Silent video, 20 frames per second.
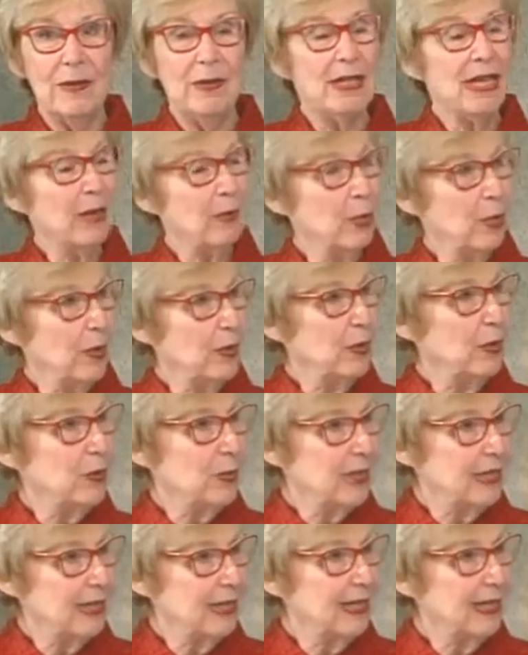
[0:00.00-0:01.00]
neighbor on the
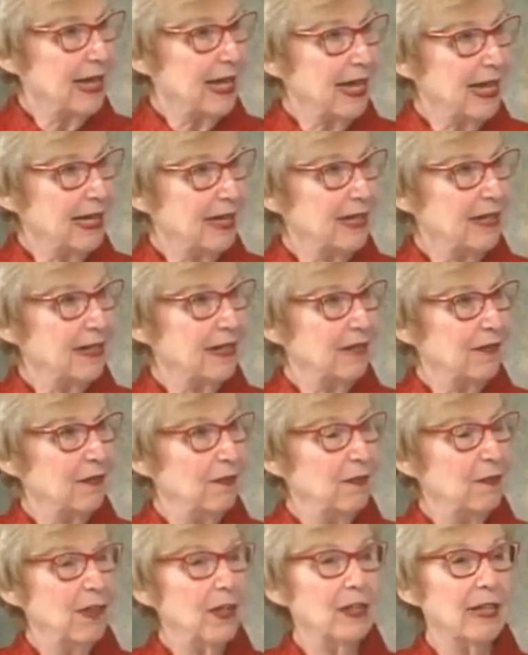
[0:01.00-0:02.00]
one side
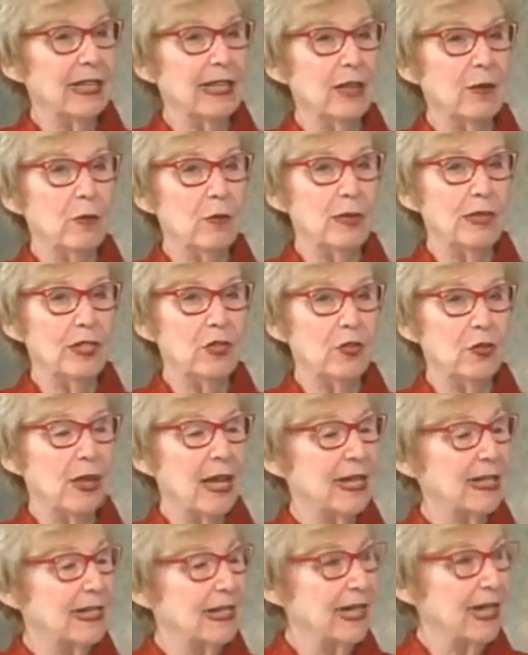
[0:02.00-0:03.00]
felt like it was
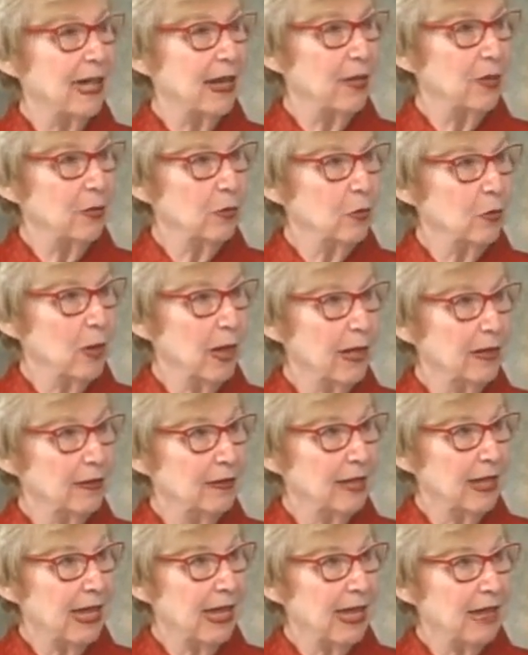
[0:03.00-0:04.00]
attracting other
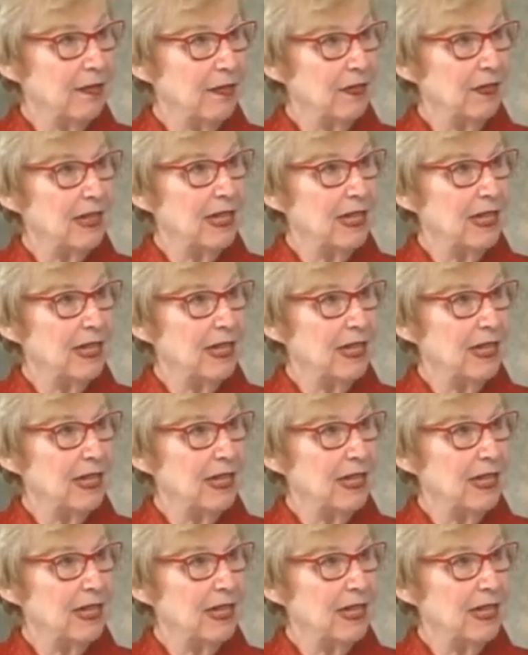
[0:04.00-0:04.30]
wildlife.